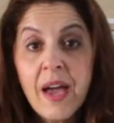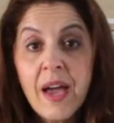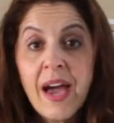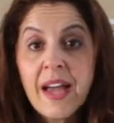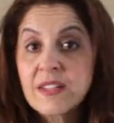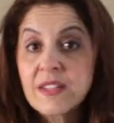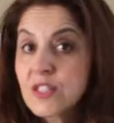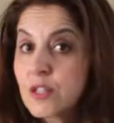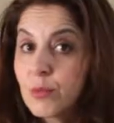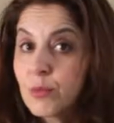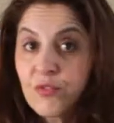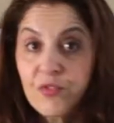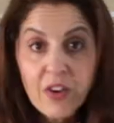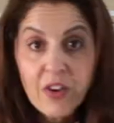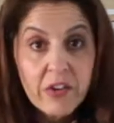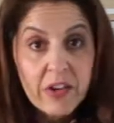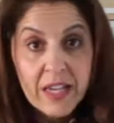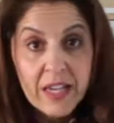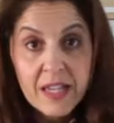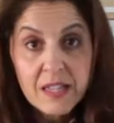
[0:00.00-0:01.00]
and it's going to be
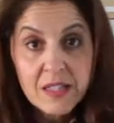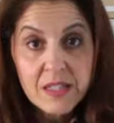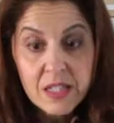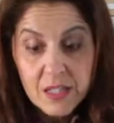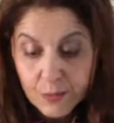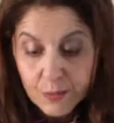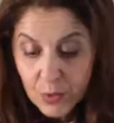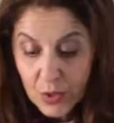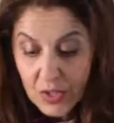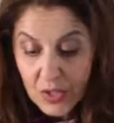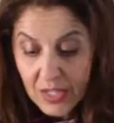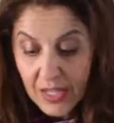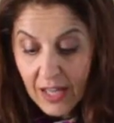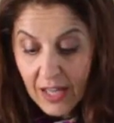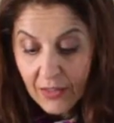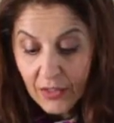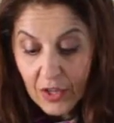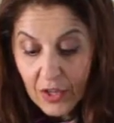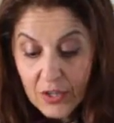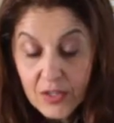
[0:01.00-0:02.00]
very easy to put together.